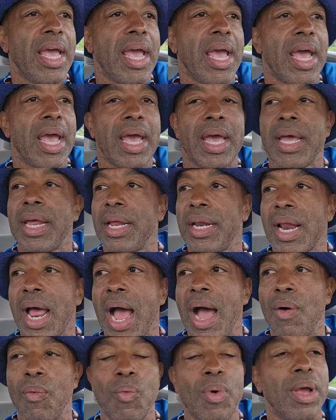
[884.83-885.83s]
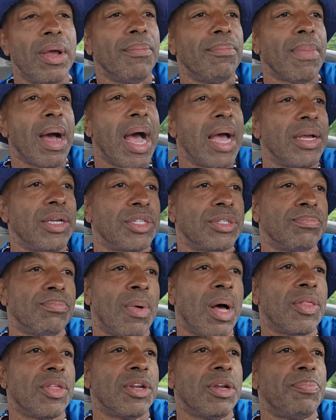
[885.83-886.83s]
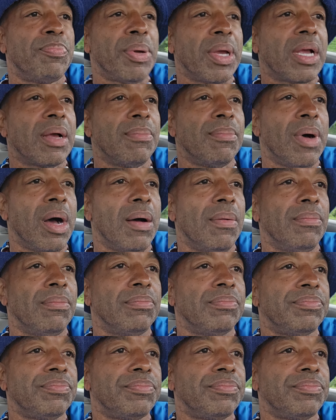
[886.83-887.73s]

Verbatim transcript: and I went by his mother to pick him up